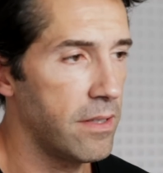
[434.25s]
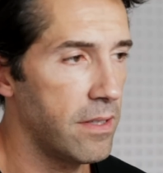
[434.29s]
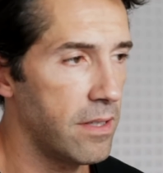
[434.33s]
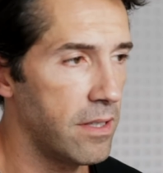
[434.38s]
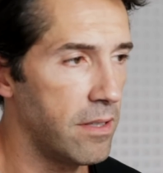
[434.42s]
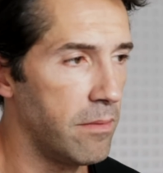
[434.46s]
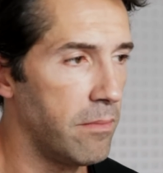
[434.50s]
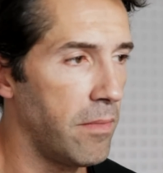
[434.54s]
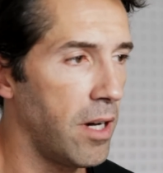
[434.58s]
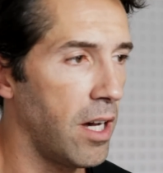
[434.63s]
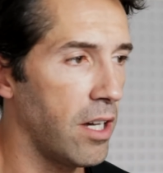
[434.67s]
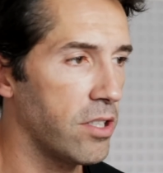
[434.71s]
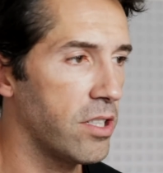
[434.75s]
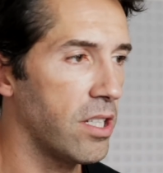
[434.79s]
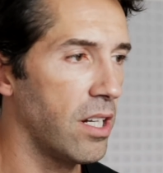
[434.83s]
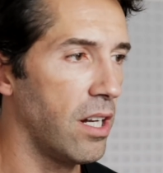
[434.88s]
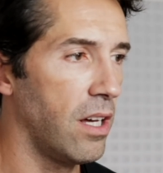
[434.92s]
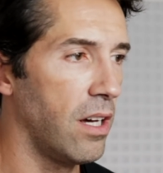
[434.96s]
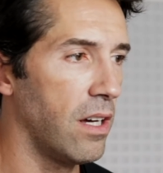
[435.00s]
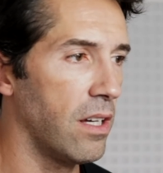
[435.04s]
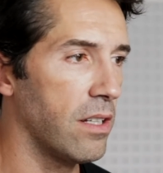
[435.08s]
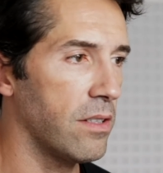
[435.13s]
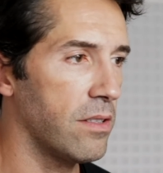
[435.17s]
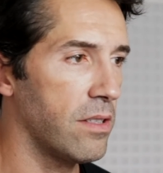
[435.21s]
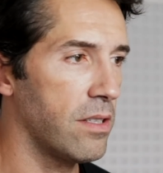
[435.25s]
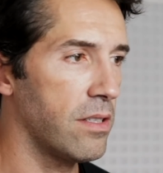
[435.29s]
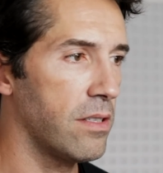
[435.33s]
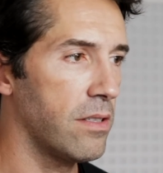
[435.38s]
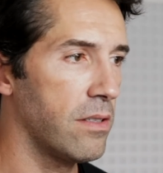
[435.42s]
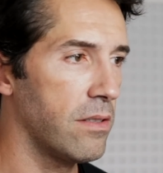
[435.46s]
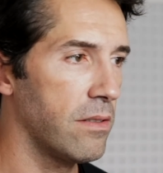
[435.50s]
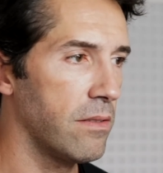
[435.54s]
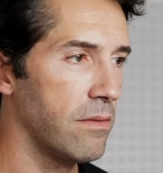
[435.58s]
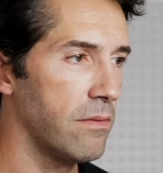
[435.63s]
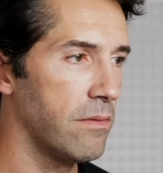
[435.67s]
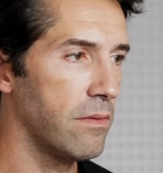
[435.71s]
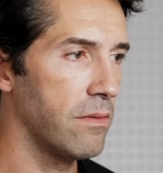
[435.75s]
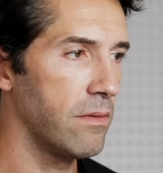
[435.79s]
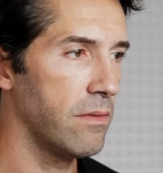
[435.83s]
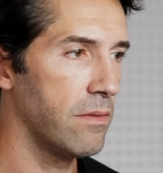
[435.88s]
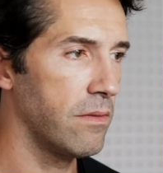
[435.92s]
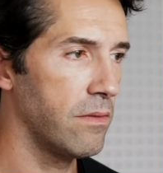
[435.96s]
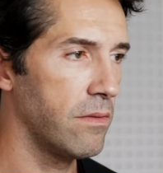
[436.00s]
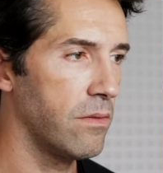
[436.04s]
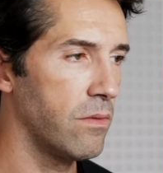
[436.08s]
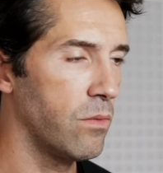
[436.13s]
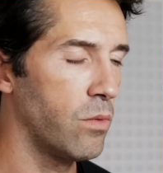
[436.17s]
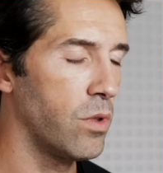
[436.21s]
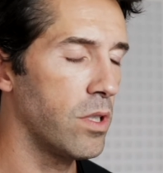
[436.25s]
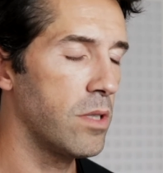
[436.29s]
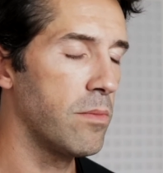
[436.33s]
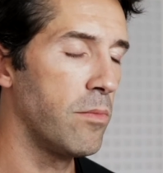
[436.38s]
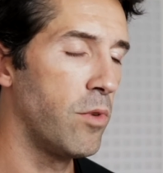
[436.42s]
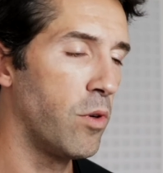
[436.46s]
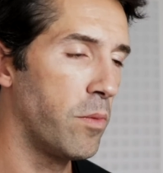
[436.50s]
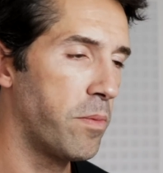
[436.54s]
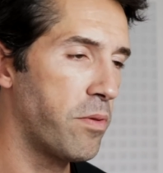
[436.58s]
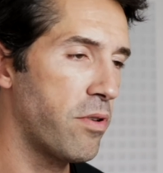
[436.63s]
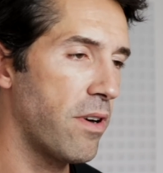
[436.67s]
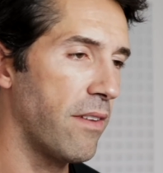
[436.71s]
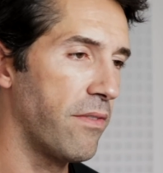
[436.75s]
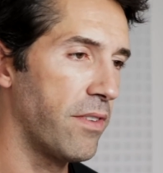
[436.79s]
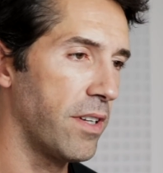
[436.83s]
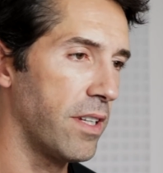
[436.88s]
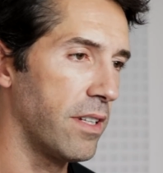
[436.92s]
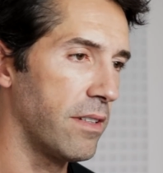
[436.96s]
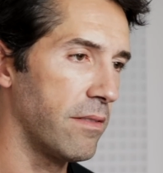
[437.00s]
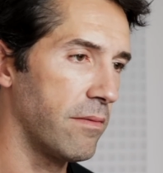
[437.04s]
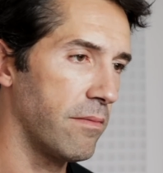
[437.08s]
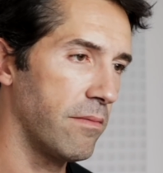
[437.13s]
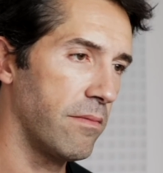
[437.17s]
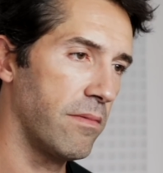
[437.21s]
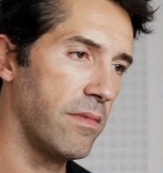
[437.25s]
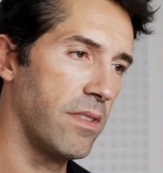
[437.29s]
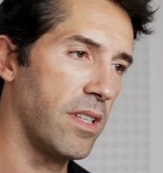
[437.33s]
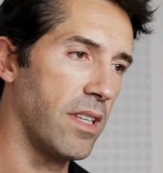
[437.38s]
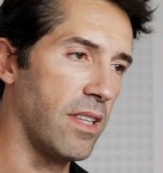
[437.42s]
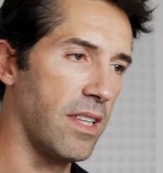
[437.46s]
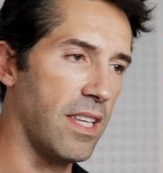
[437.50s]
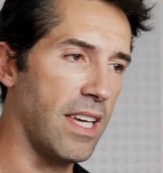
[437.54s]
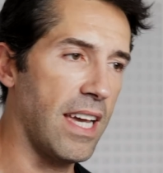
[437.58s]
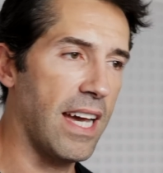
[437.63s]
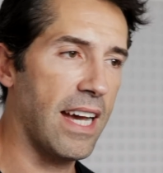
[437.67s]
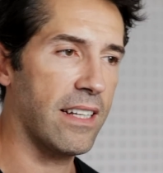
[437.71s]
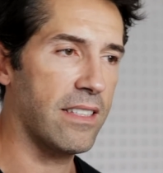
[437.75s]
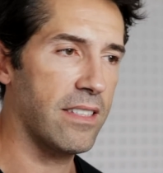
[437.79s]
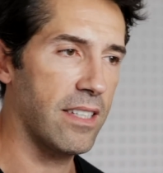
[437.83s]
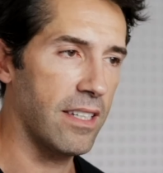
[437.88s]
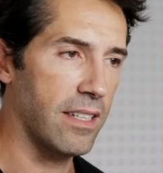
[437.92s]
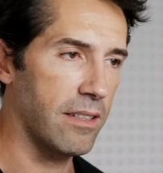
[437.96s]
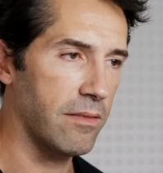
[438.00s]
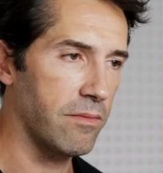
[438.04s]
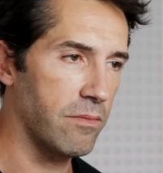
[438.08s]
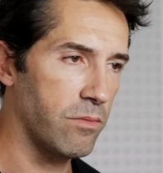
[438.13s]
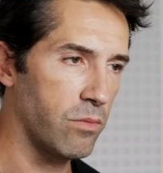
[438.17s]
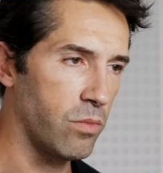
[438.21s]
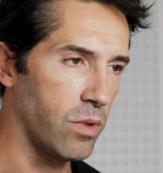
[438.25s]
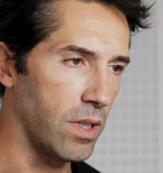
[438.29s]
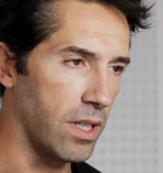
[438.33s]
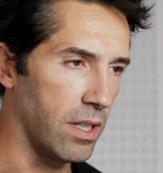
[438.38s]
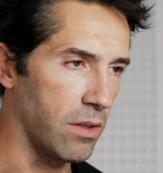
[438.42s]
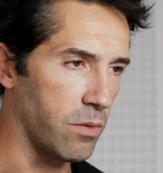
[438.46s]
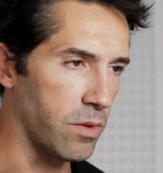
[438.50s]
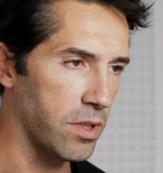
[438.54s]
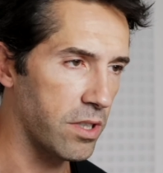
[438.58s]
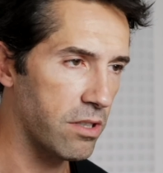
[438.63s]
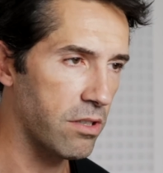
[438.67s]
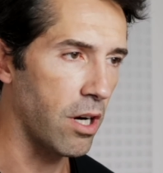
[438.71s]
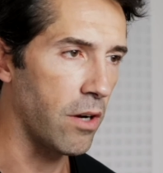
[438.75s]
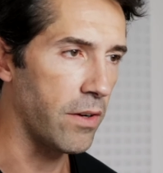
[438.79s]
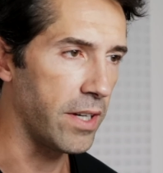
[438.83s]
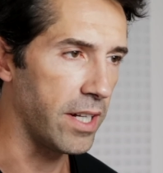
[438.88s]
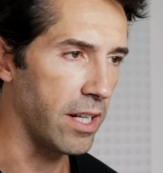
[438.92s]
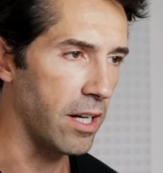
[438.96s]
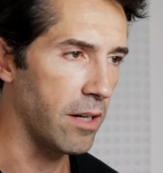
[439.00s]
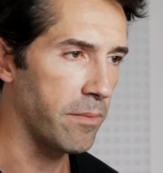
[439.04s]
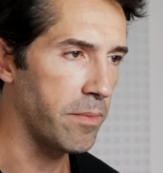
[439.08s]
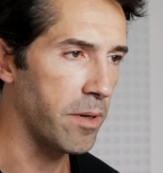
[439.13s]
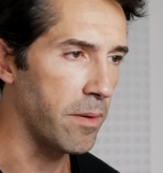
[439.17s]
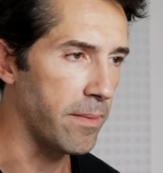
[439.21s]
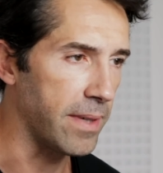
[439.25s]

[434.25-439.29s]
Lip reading: the martial arts was more prevalent than the acting when I was growing up.